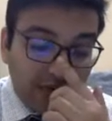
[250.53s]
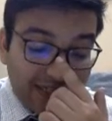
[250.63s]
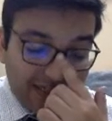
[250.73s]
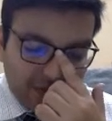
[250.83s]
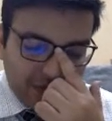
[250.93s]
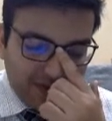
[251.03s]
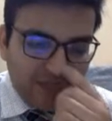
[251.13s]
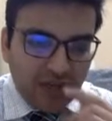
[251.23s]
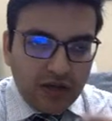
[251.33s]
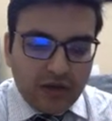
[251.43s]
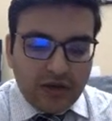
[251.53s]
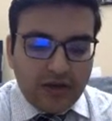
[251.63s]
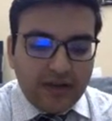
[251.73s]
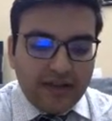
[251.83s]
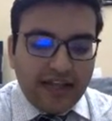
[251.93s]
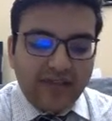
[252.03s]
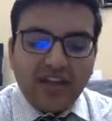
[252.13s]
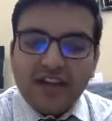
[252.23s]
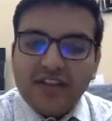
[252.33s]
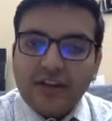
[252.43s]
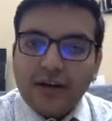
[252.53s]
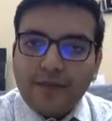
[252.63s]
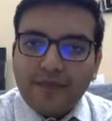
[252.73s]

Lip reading: etc. Then there is a